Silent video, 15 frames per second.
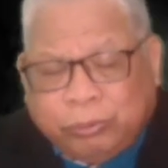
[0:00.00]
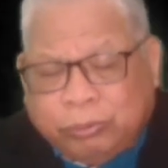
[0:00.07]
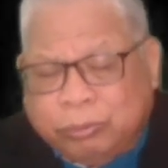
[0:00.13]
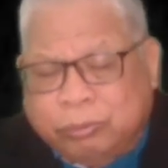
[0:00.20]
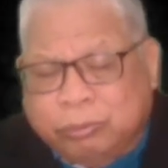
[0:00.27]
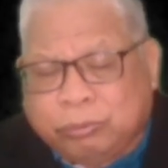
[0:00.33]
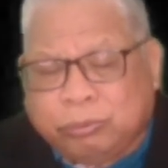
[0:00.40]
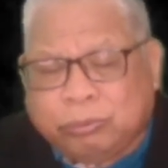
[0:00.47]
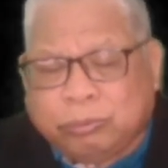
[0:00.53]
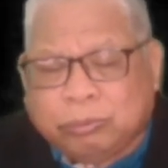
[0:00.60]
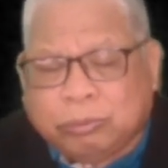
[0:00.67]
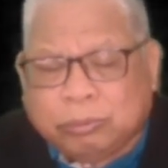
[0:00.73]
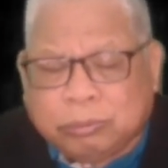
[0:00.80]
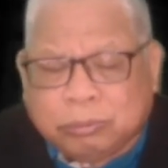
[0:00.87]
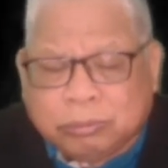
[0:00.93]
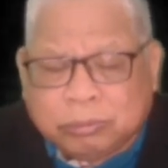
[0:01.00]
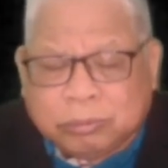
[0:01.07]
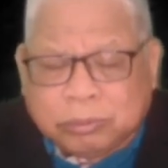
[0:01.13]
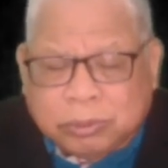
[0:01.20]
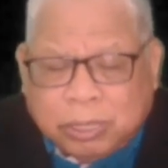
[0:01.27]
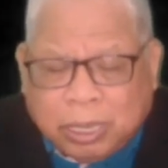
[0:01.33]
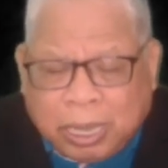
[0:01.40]
not
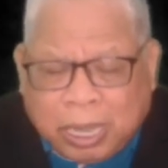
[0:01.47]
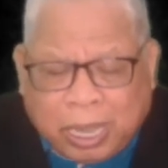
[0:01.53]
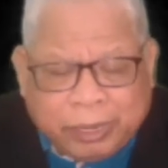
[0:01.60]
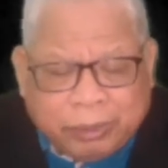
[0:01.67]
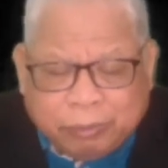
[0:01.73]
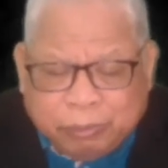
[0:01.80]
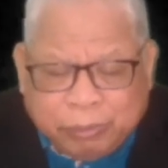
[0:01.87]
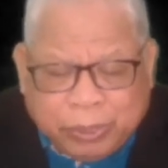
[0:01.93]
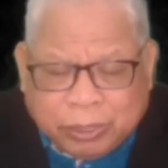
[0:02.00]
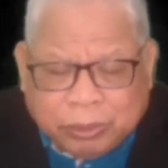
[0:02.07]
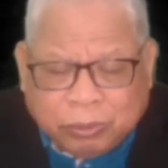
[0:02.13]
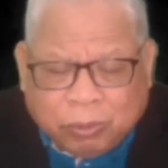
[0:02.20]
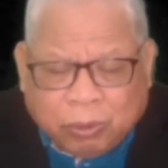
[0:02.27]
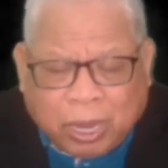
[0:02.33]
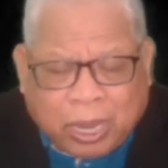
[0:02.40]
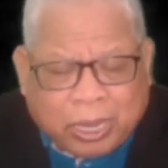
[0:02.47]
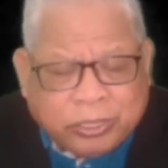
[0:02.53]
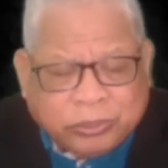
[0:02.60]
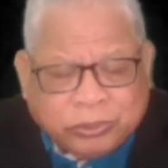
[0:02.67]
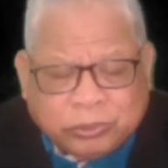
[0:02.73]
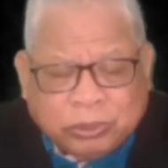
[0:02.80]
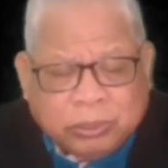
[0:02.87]
through hard mean
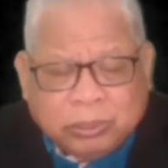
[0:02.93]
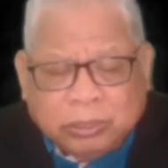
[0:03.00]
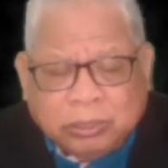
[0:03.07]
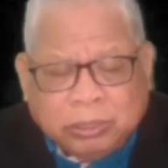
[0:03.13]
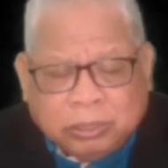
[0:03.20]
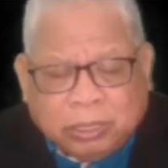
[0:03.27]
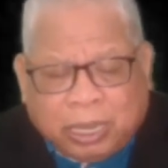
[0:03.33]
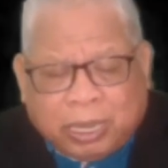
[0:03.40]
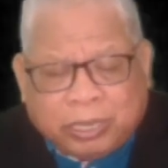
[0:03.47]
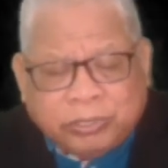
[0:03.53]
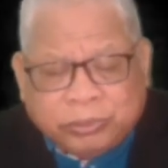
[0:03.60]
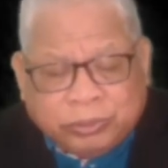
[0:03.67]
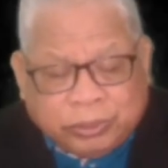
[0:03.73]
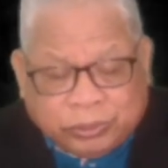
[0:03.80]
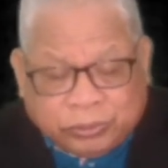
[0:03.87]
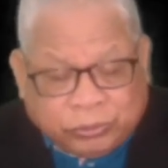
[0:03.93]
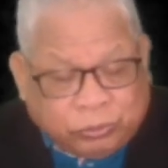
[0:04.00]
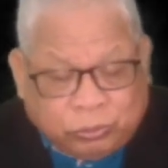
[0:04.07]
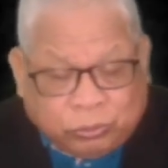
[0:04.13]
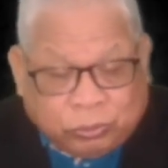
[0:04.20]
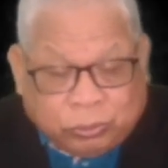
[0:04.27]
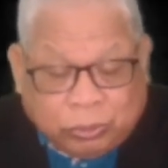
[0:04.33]
or
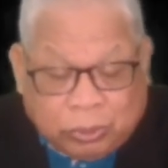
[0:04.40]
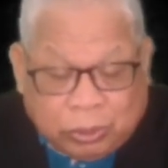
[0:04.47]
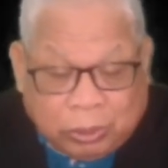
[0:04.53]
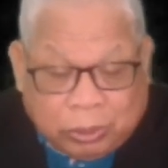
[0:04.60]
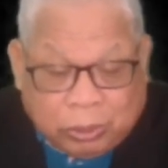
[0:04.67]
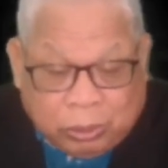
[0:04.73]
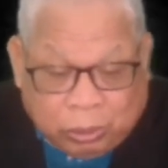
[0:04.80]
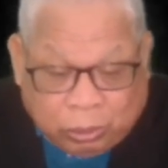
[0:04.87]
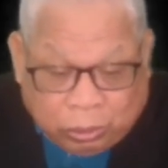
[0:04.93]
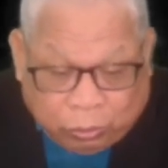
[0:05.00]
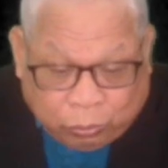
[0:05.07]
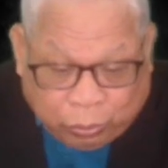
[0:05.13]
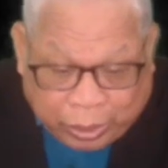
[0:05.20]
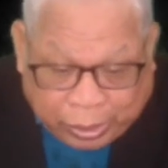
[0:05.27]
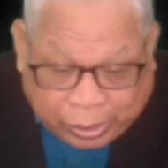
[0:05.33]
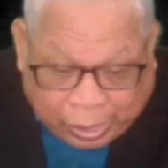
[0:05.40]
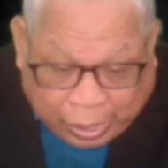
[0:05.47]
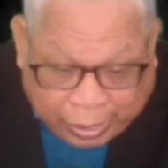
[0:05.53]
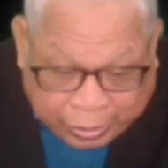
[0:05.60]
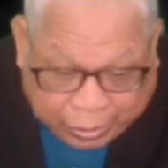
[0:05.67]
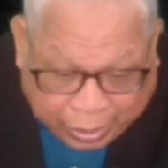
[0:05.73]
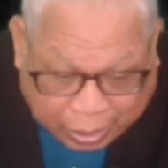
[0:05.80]
harshness. No,
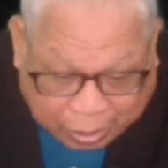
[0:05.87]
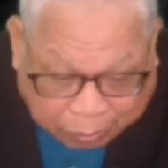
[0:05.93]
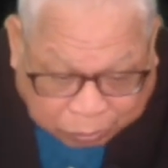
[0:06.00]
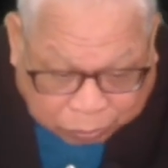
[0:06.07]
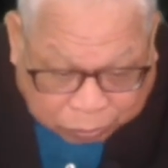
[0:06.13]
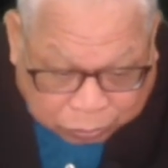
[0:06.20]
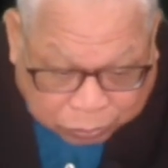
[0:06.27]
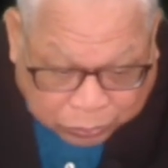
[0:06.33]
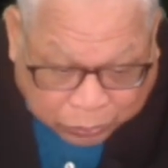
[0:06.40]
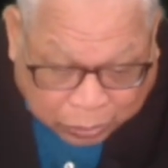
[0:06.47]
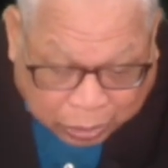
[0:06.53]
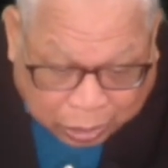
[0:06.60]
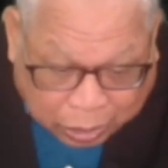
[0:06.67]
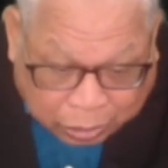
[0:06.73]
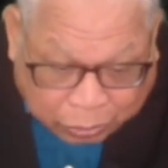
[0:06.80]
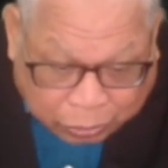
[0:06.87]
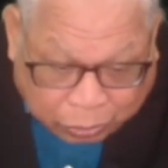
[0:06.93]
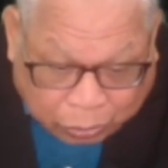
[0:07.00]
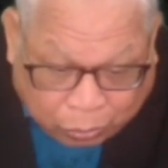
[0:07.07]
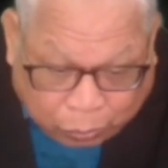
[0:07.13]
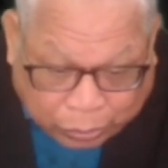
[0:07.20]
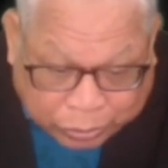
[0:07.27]
we guide them,
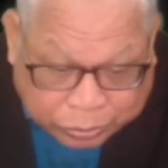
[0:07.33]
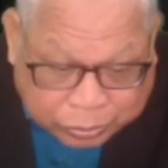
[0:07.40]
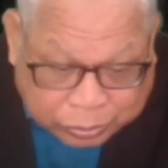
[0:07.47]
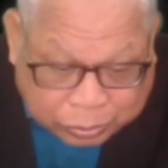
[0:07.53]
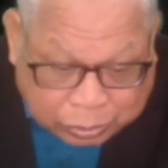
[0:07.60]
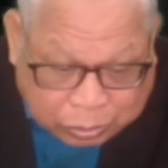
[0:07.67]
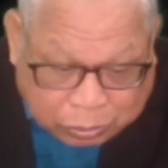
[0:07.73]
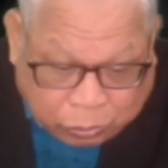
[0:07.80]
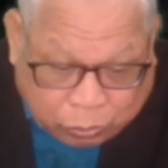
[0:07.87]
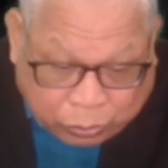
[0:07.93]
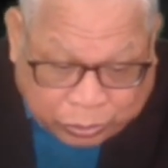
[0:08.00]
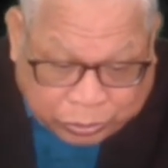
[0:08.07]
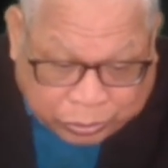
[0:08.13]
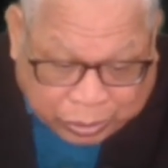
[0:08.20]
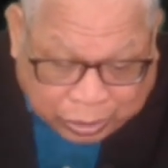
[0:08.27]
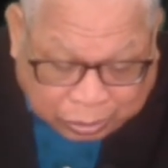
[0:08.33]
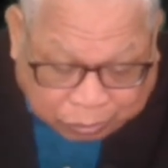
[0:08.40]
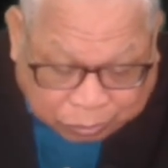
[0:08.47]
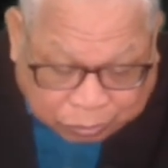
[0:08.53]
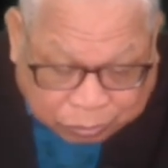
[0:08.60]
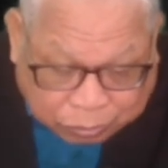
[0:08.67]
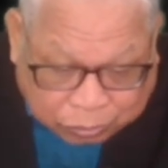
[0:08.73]
with
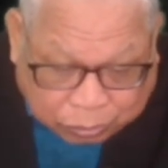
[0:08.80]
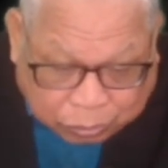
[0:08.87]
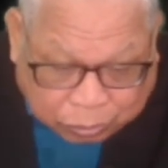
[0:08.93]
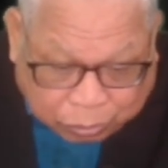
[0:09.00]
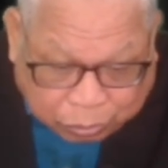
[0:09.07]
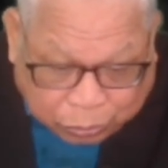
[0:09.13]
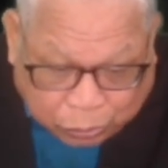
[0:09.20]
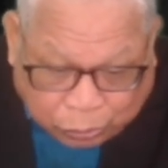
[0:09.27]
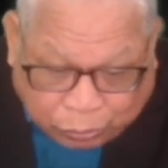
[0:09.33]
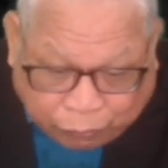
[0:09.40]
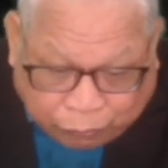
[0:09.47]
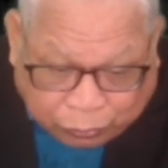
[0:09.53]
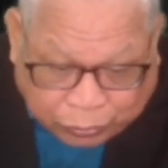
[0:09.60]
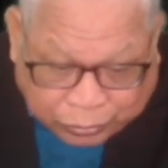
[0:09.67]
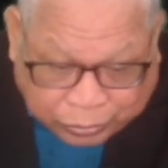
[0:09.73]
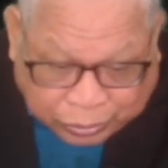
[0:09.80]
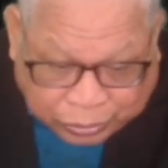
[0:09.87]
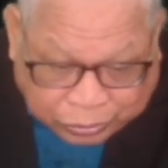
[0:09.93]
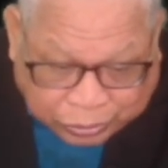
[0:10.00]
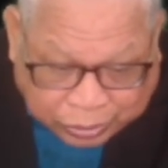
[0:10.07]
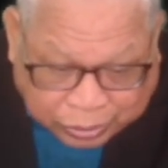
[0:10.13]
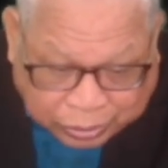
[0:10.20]
wisdom,
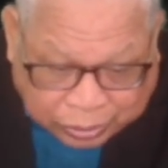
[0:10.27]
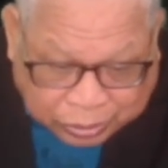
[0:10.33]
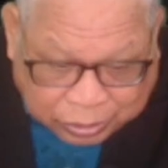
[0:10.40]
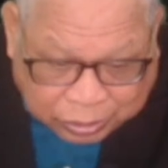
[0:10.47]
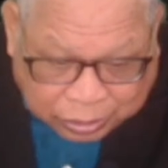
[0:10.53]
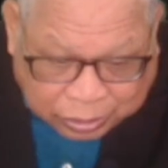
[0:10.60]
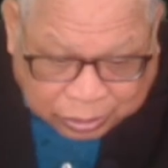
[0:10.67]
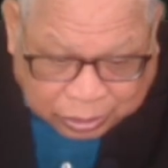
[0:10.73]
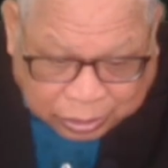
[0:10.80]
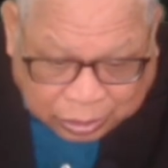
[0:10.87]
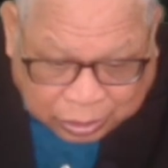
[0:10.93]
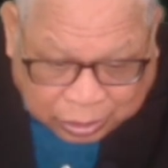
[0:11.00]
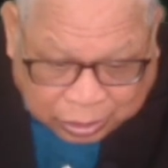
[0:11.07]
beautiful teaching.